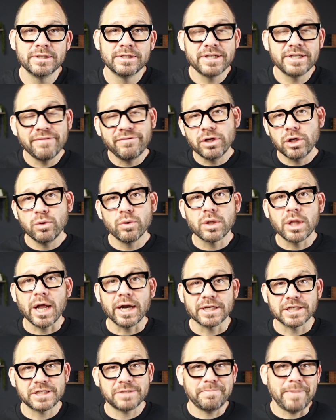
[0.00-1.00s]
saving you a
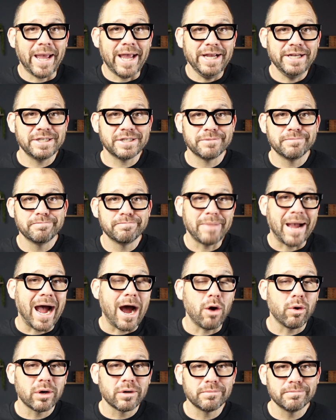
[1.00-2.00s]
lot of space,
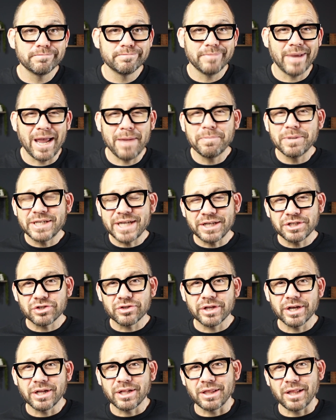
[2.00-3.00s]
power, and
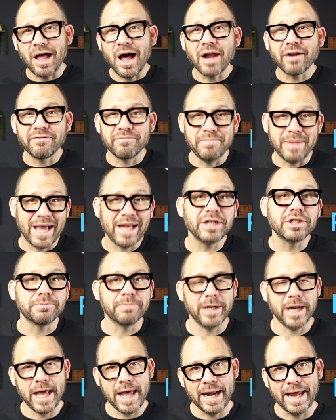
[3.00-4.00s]
potentially a lot of
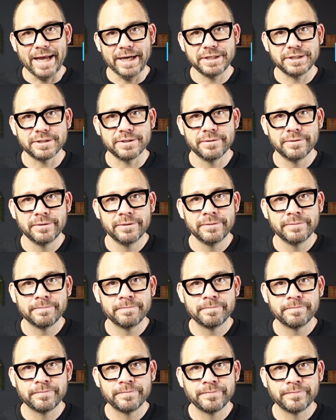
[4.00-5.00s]
management headaches.
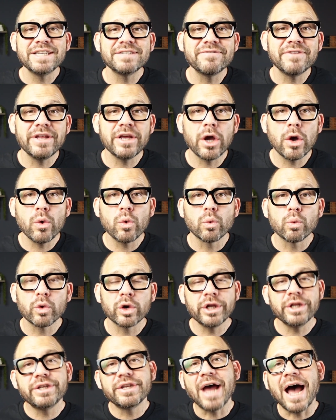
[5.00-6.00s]
So in today's video,
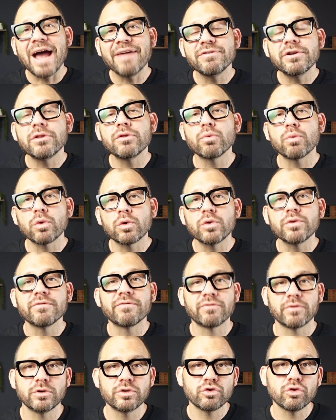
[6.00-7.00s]
we're going to dive into the world
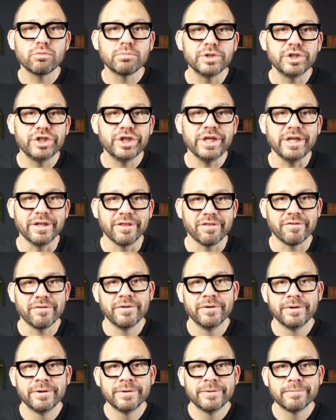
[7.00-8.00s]
of virtual machines.
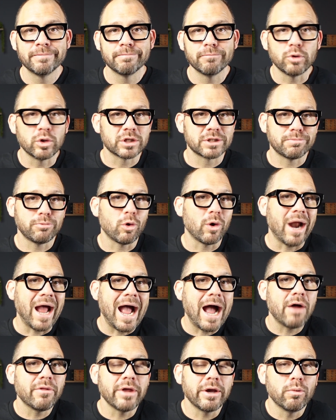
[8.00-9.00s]
We'll explore
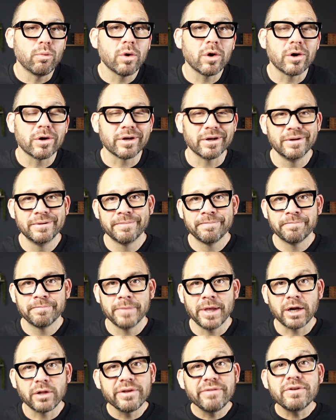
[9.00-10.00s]
how they work,
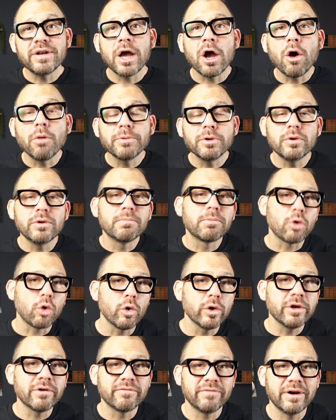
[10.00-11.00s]
and I'll even help you
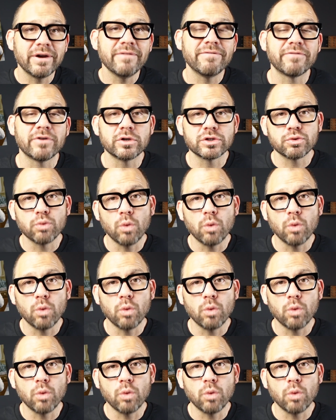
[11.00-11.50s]
deploy your very first